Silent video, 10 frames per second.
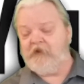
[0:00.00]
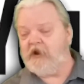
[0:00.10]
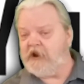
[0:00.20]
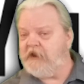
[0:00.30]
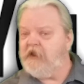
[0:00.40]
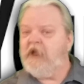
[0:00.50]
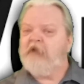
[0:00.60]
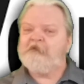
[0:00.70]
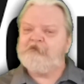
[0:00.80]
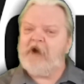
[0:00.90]
Alright?
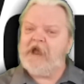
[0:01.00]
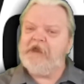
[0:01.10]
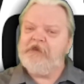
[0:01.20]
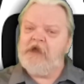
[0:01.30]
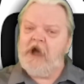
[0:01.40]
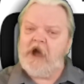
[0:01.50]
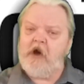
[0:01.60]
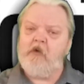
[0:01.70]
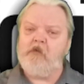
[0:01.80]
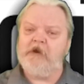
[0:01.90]
Find
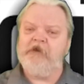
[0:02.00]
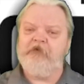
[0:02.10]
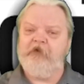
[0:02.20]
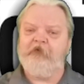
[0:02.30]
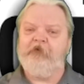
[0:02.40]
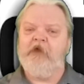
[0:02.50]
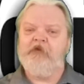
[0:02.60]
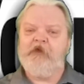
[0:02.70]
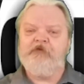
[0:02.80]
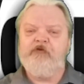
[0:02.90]
out what it is
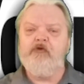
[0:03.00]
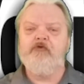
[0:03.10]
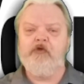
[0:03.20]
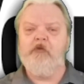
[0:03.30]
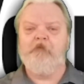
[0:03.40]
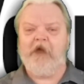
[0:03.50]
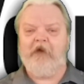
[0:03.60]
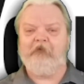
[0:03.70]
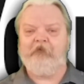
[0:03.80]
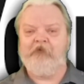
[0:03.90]
that you do best